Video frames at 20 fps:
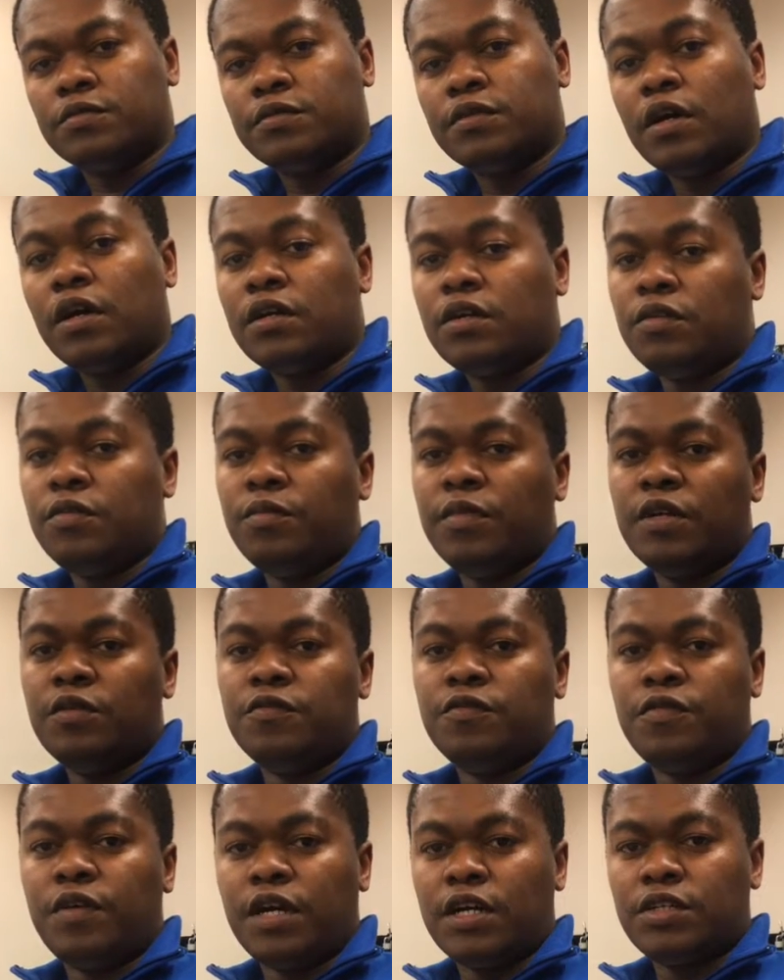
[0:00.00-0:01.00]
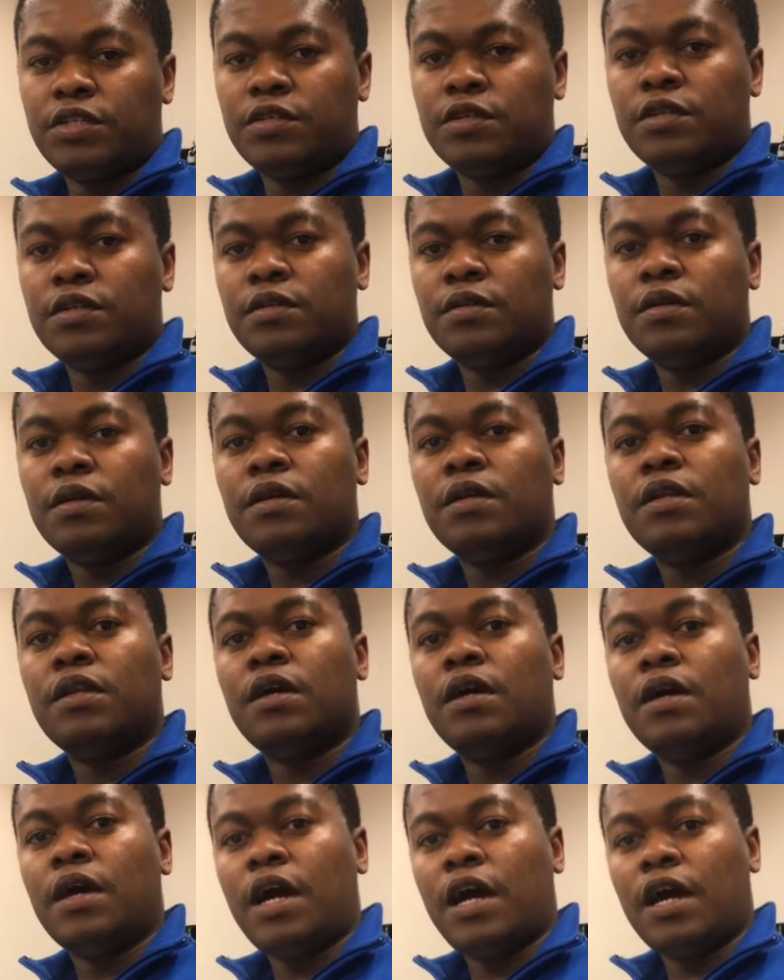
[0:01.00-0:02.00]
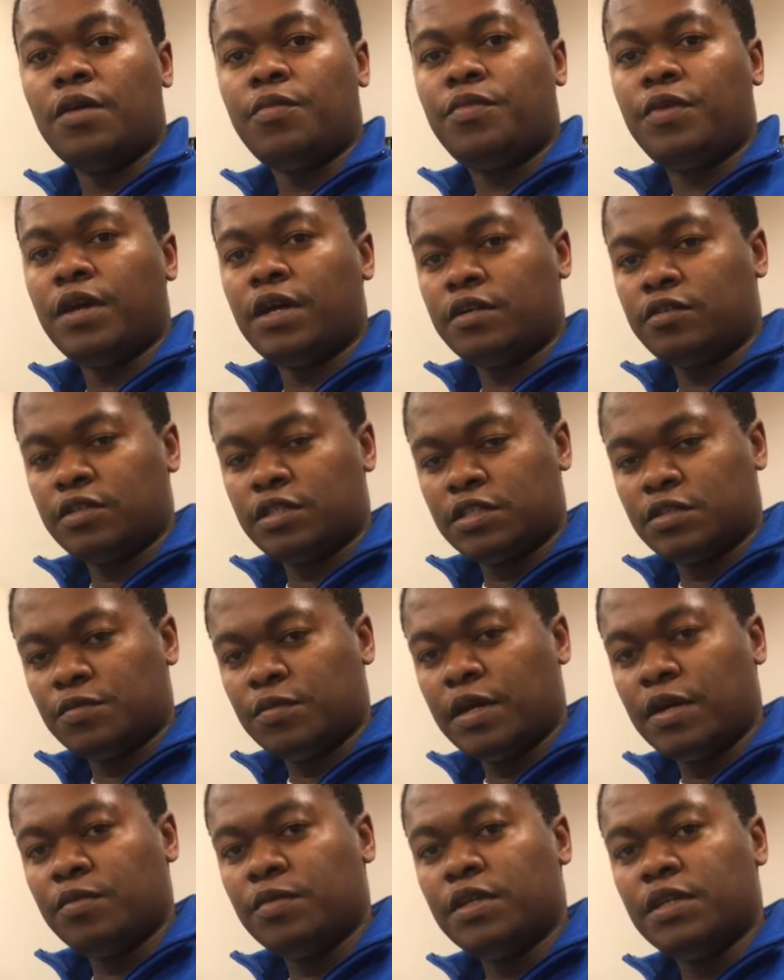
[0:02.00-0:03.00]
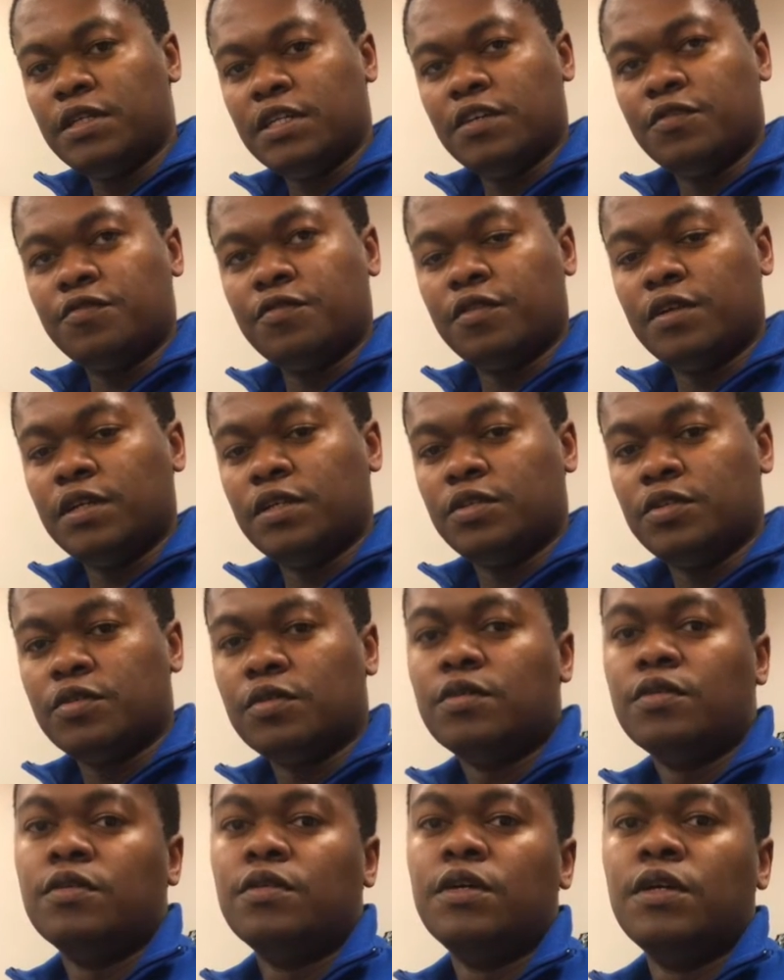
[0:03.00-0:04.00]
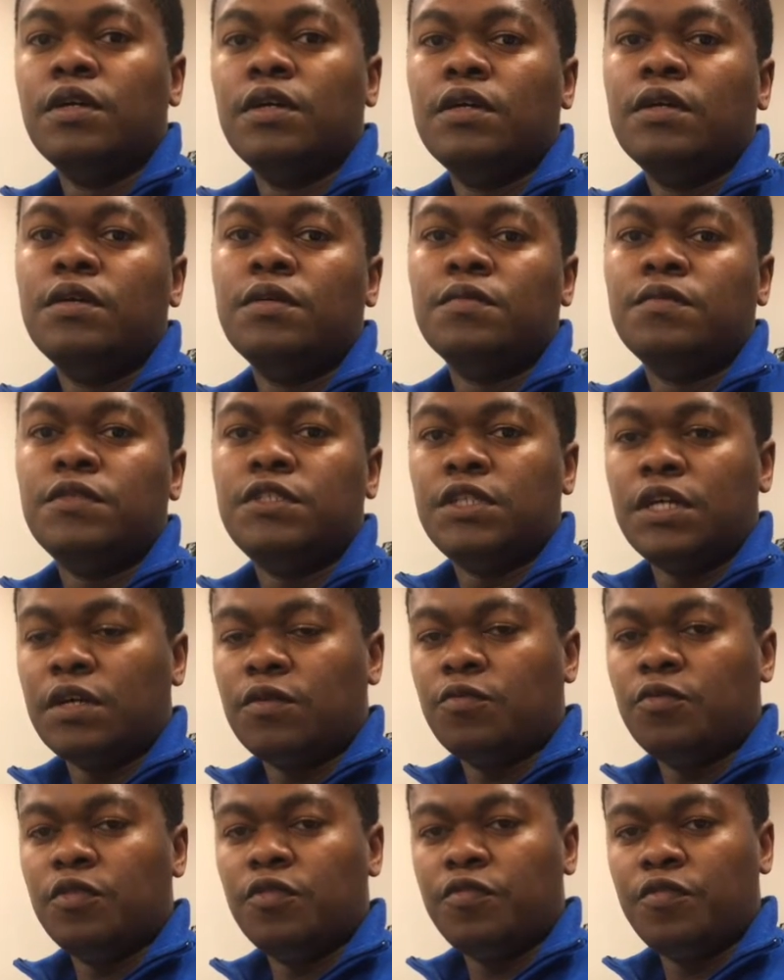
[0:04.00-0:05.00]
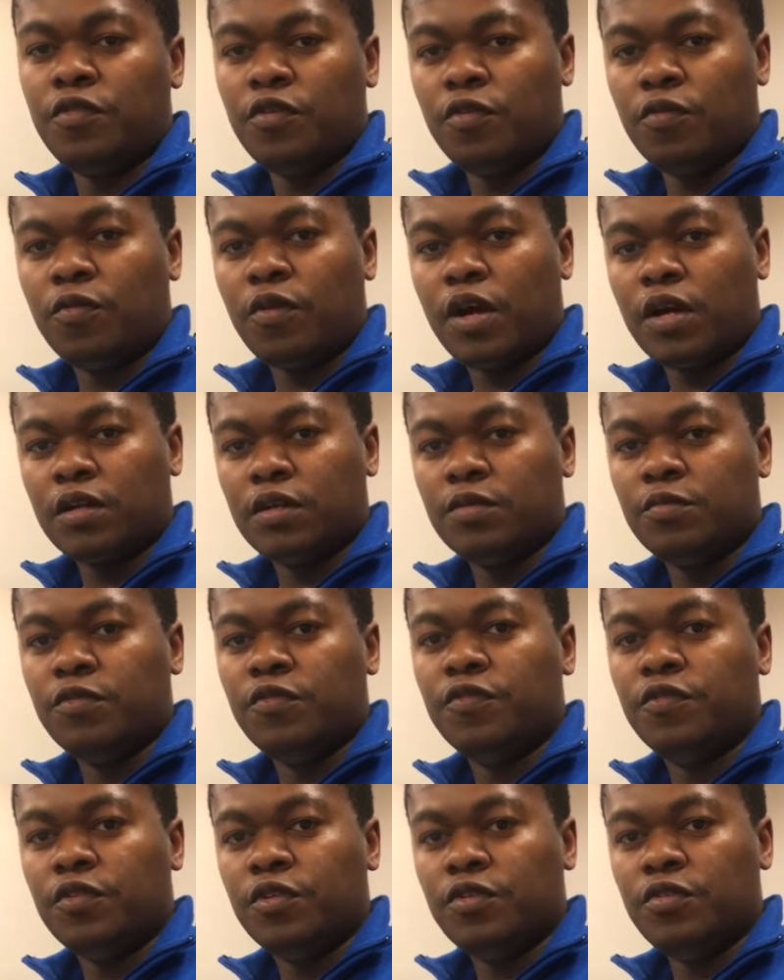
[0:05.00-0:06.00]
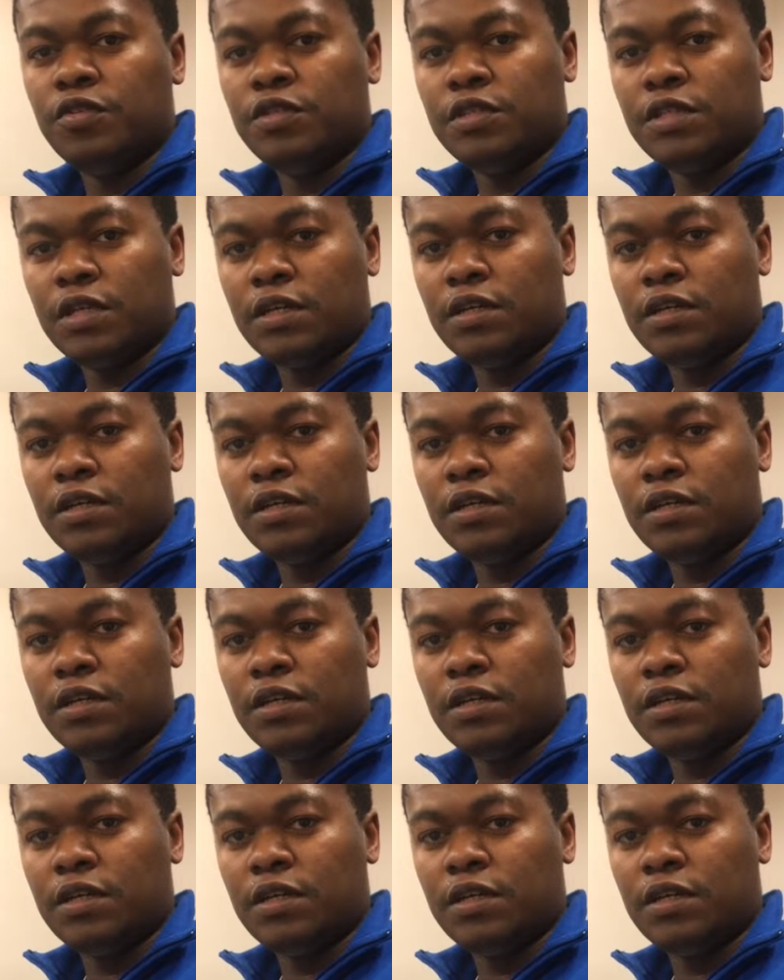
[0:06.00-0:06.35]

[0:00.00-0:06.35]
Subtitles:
router manufacturer. The IP address might be different, so check with your router before you